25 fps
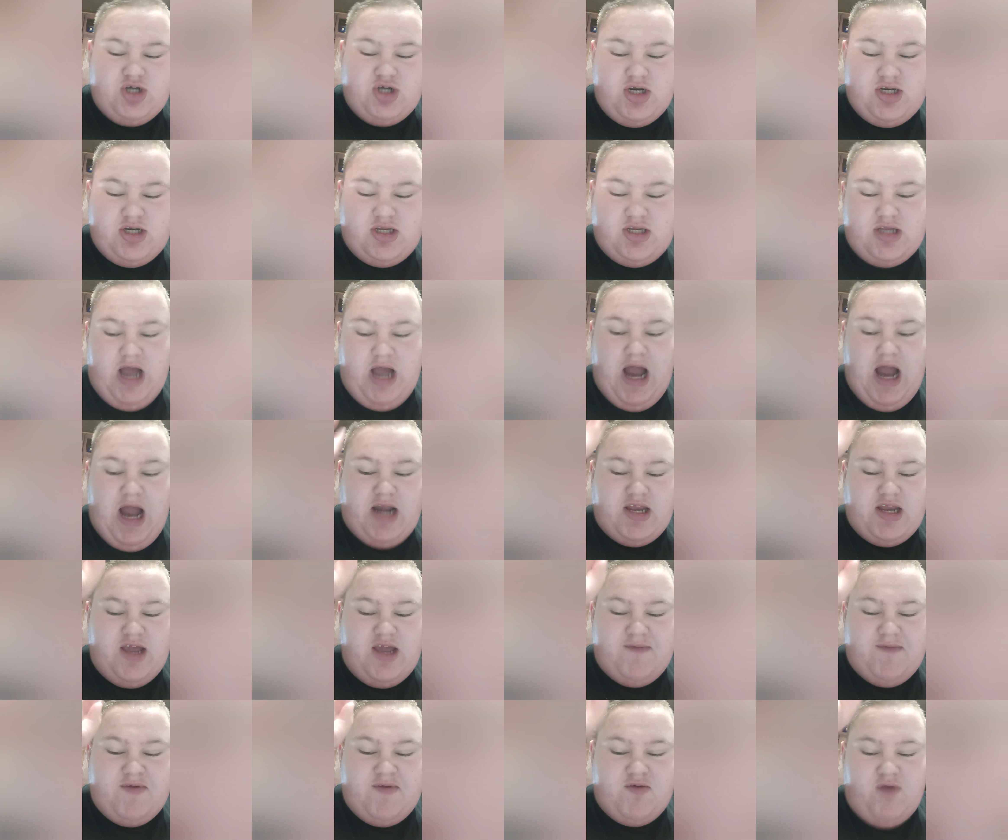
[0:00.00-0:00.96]

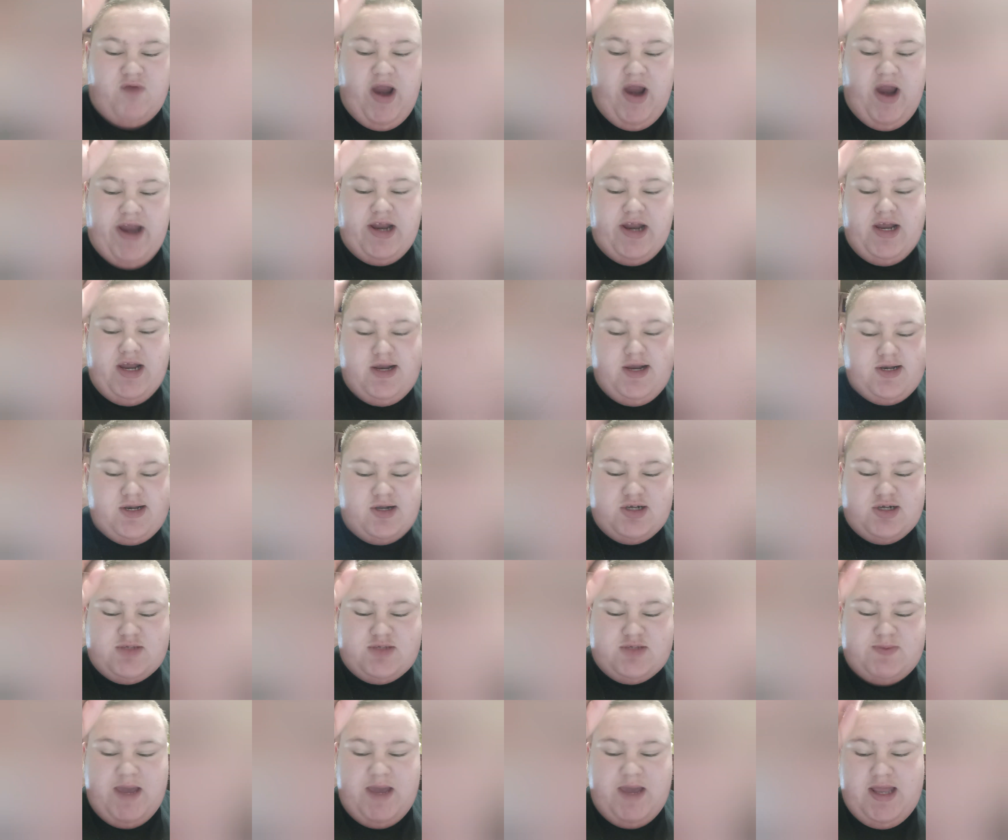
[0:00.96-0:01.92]
God-given right to
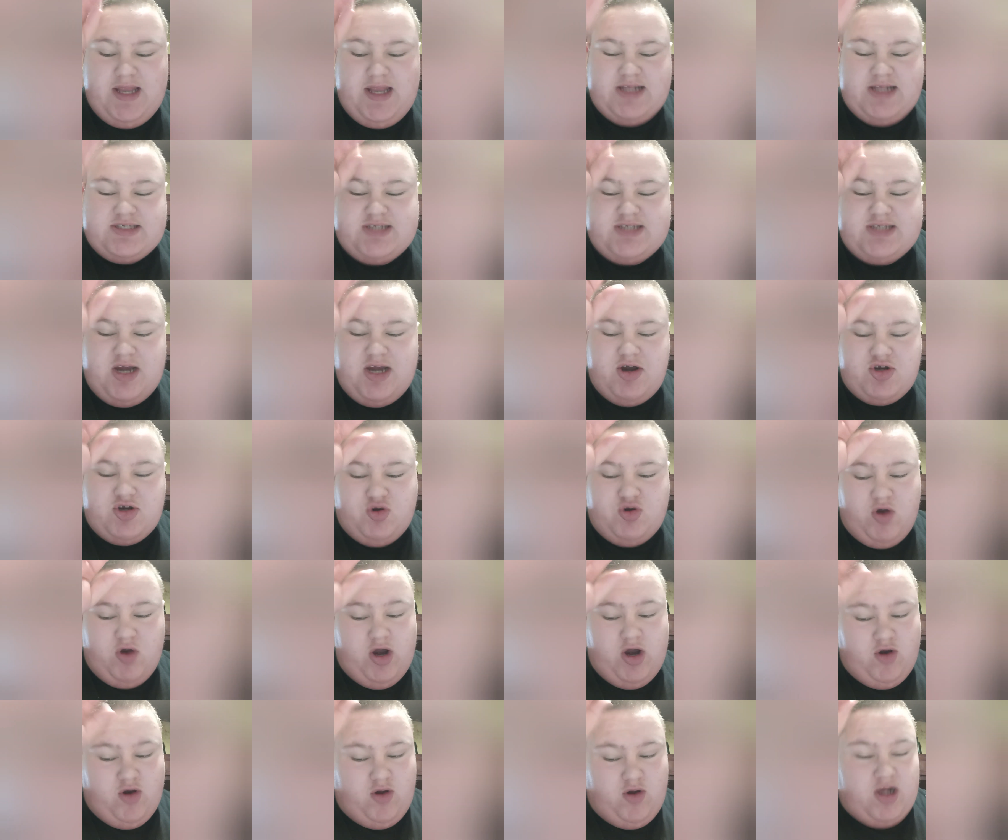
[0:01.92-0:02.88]
expand its territory
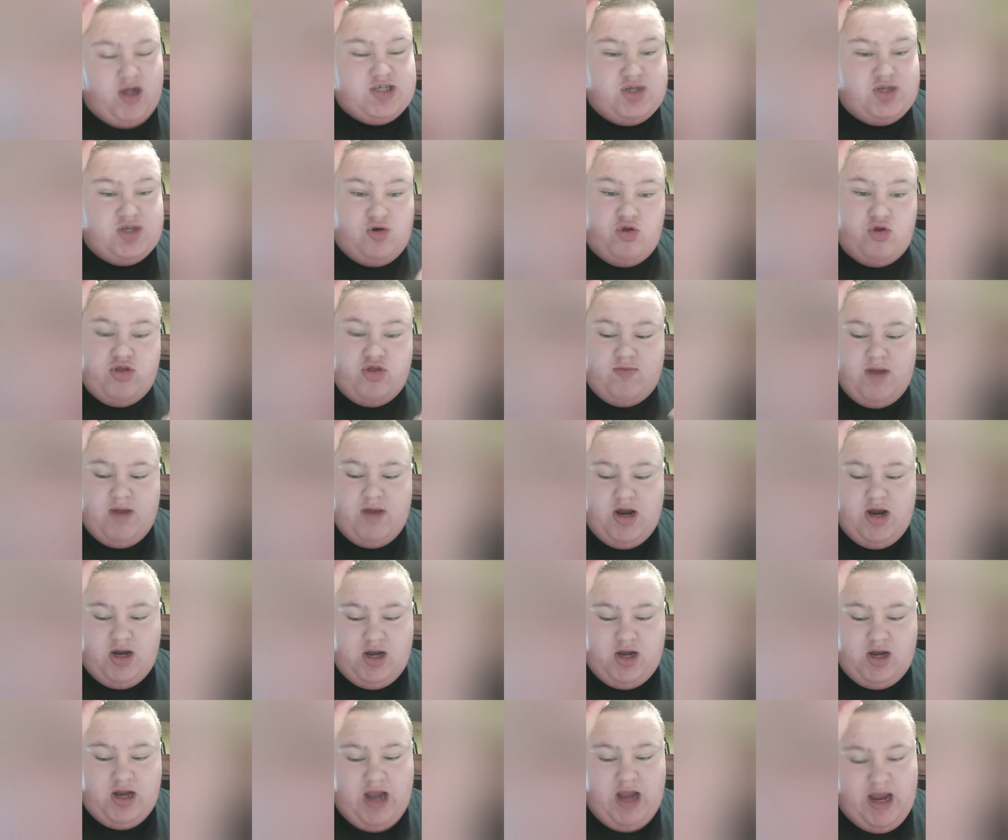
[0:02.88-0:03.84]
across the North American
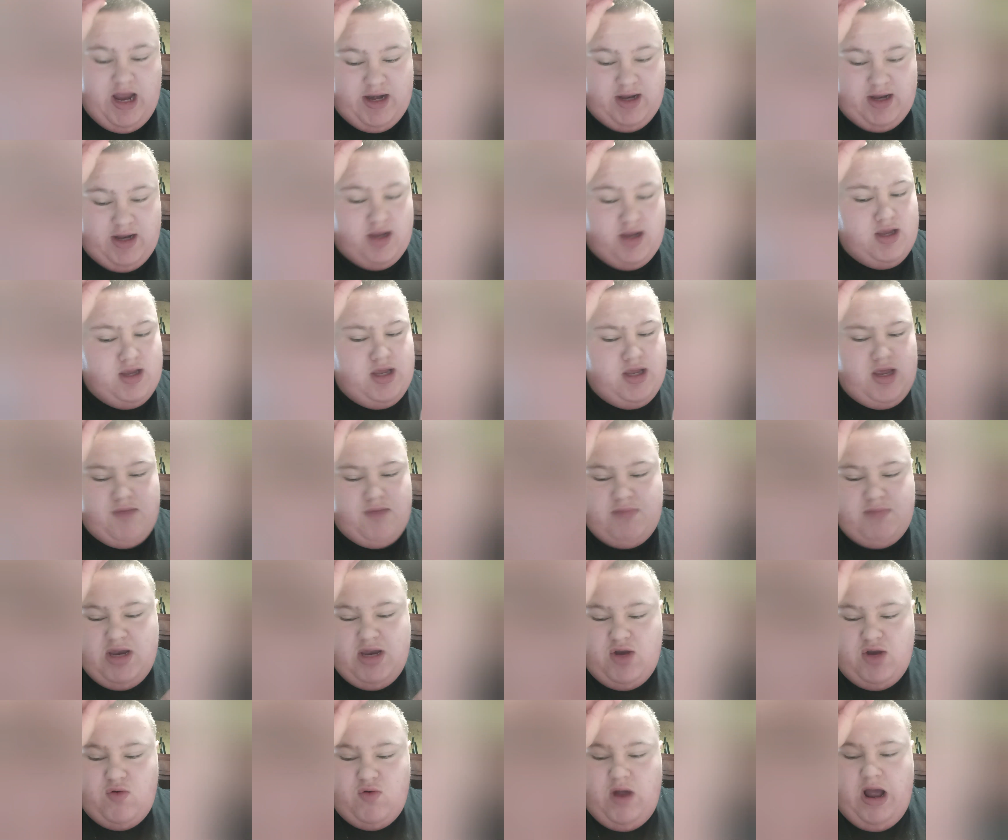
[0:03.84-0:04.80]
continent.
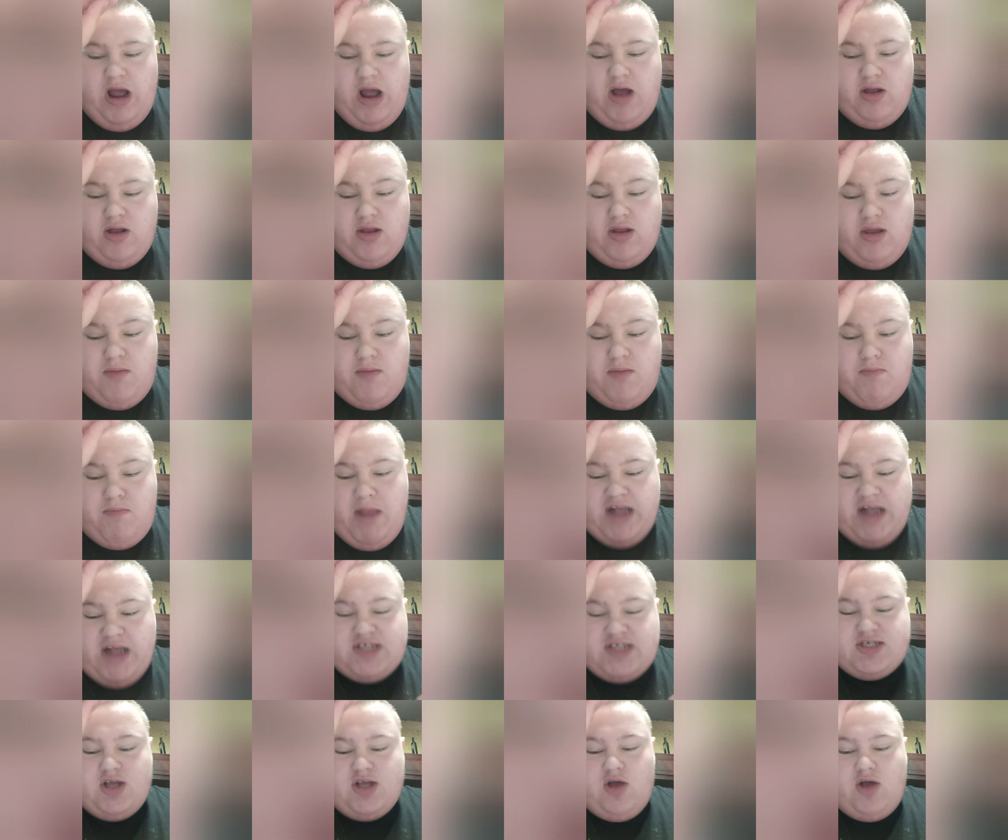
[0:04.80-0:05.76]
Meanwhile,
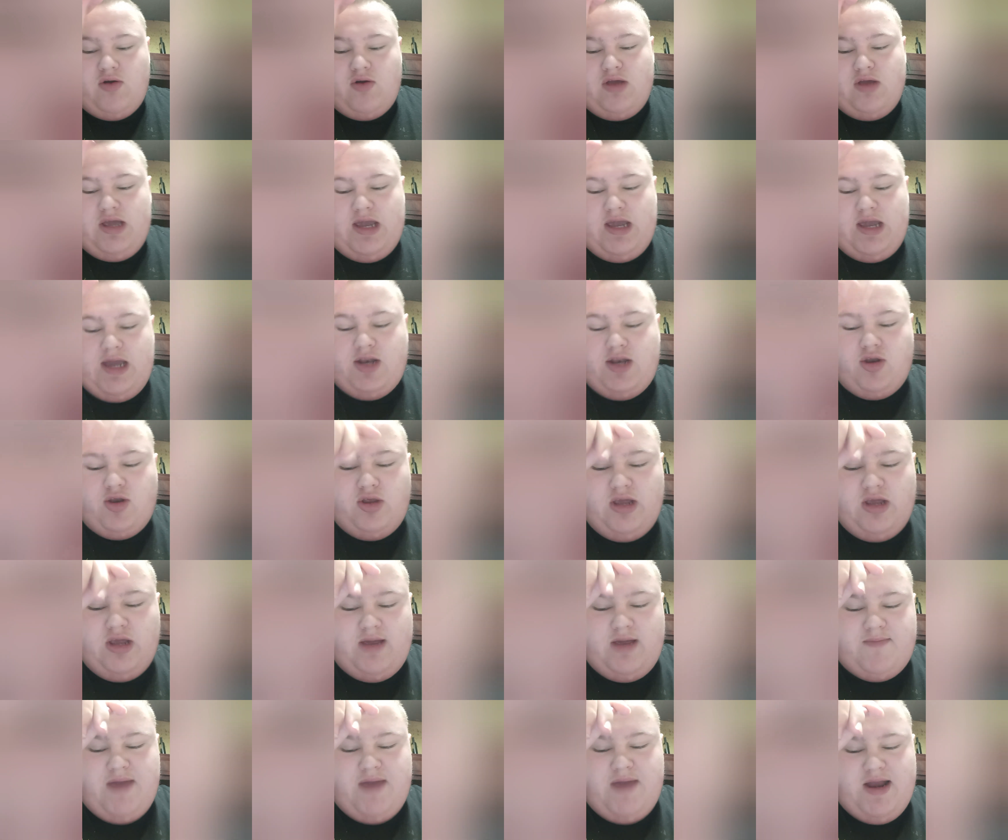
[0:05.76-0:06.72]
Mexico, newly
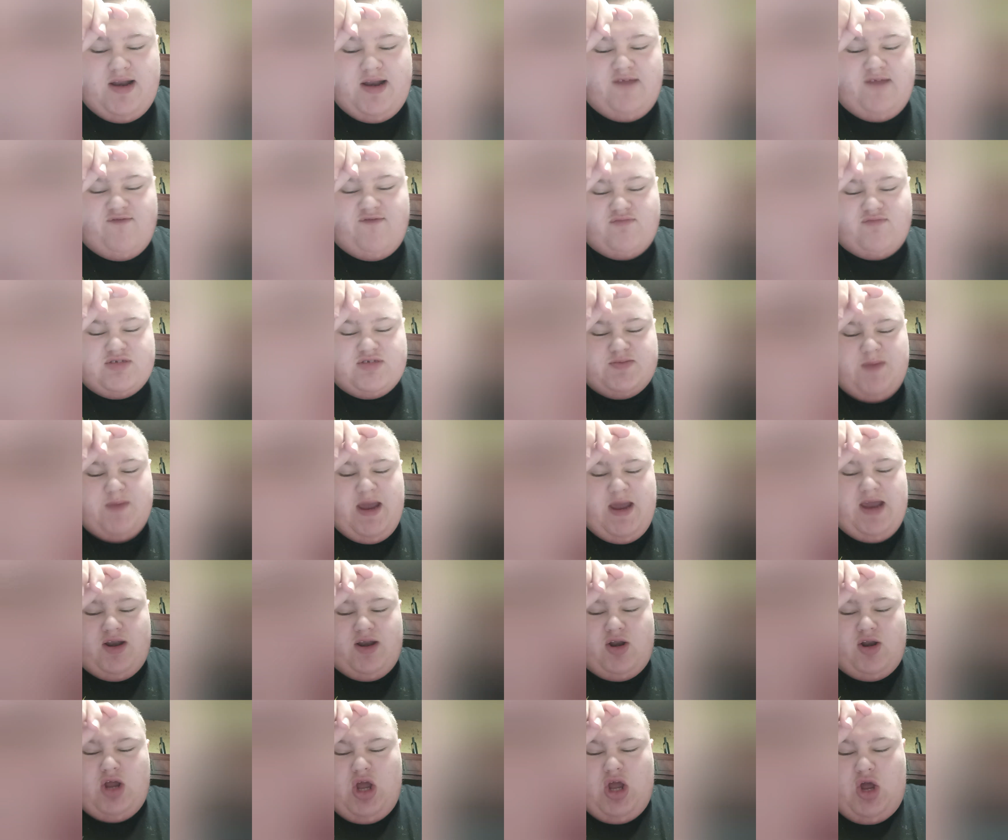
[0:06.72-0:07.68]
independent from Spain,
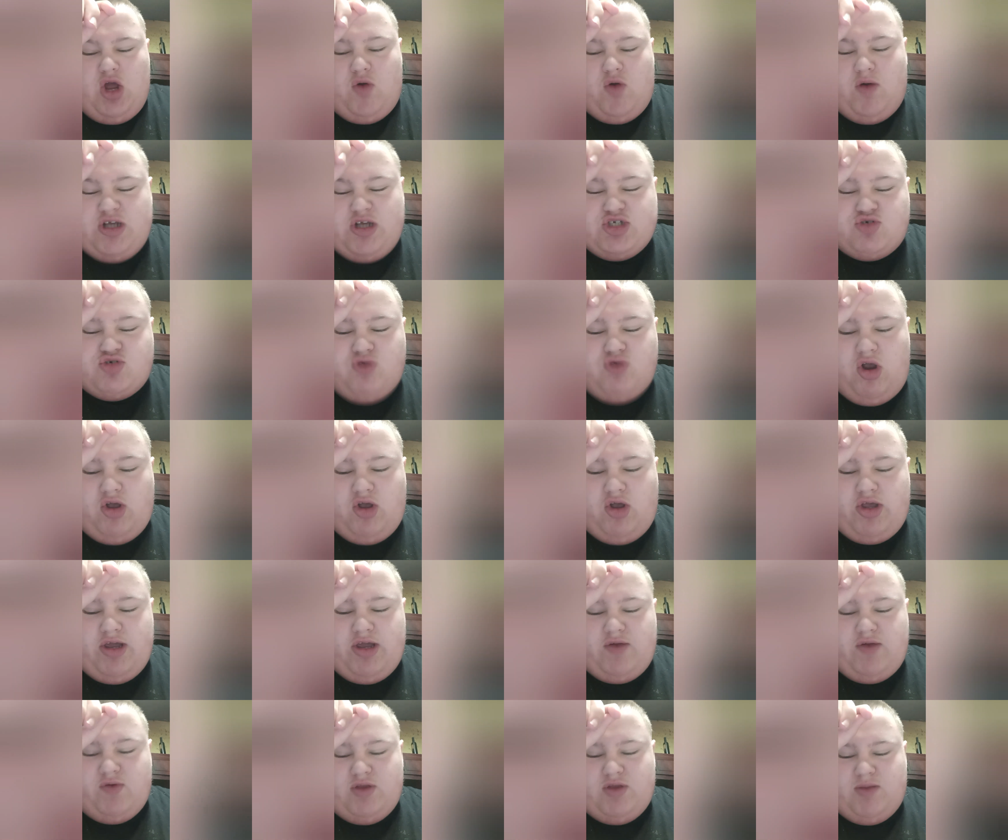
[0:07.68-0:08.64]
was
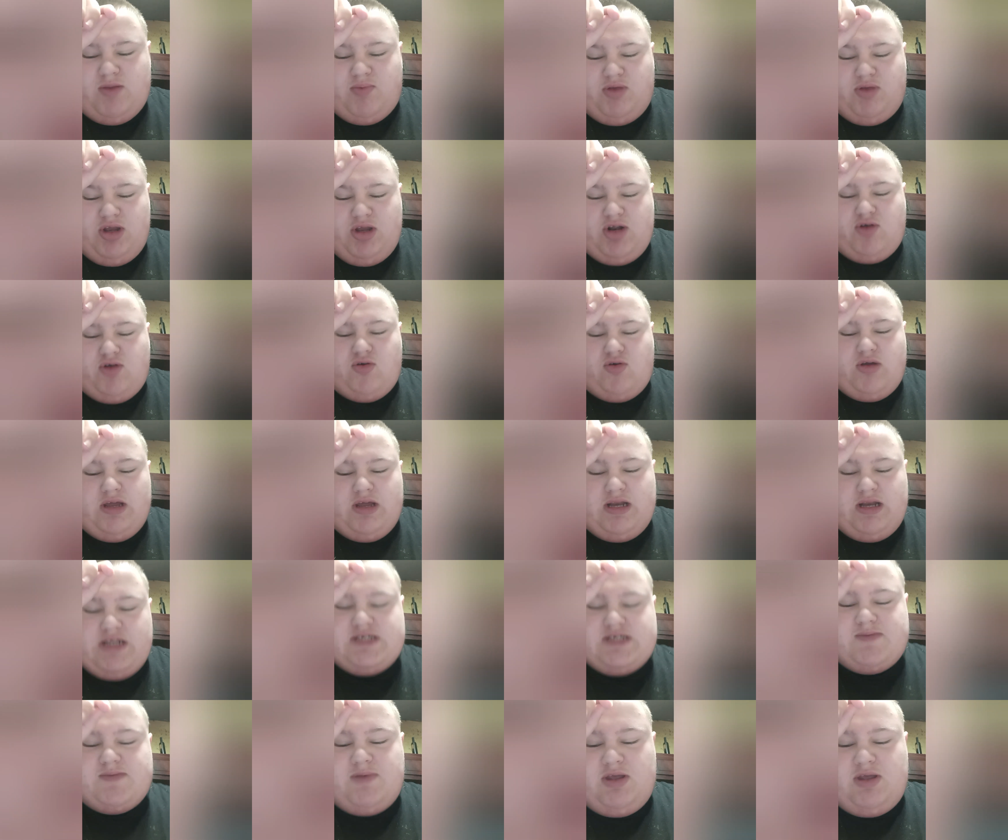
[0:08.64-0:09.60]
struggling with the political
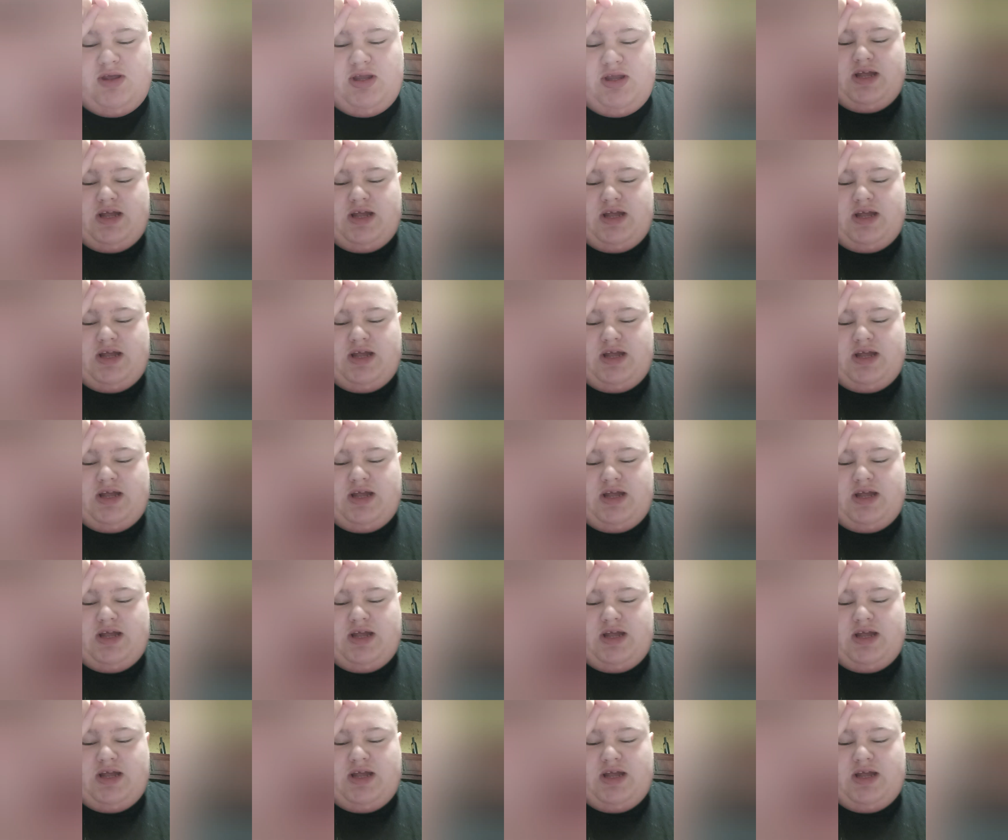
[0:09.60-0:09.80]
instability,